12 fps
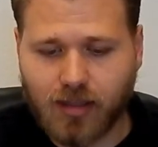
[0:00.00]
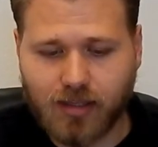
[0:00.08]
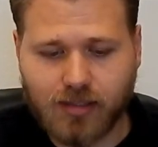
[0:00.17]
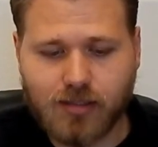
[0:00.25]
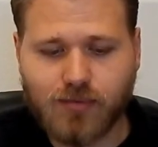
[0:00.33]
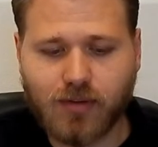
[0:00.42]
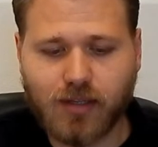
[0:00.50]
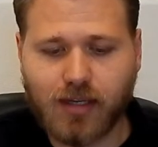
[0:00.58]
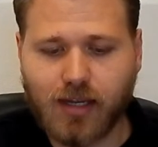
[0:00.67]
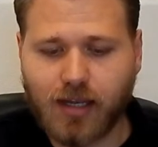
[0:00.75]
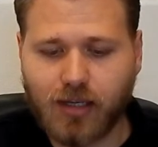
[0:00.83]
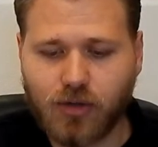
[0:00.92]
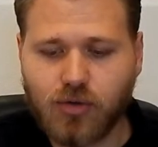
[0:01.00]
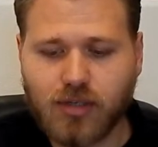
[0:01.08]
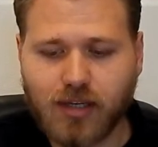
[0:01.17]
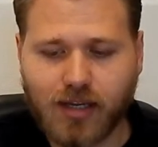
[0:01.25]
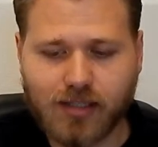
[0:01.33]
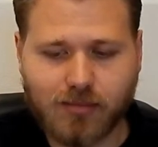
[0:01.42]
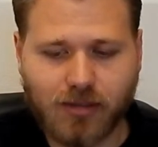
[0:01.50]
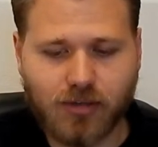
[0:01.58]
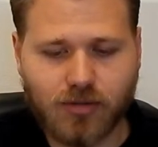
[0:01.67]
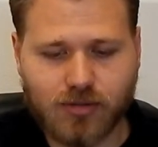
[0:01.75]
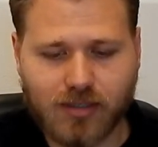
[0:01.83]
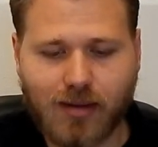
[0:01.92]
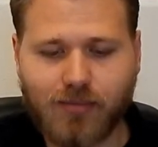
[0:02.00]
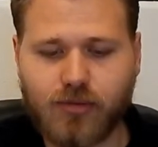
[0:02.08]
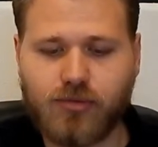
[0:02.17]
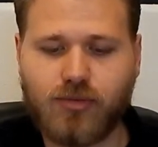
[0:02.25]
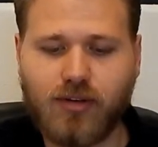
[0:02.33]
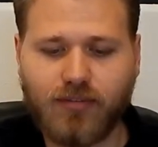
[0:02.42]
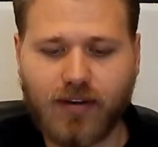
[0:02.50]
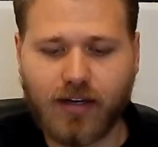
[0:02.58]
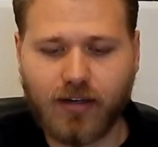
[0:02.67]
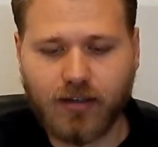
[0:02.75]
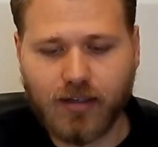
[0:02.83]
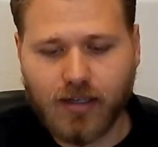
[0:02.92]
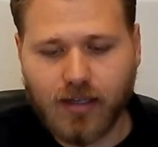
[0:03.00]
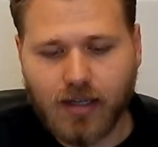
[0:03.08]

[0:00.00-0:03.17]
This is for the UTS miniatures game for Street Fighter.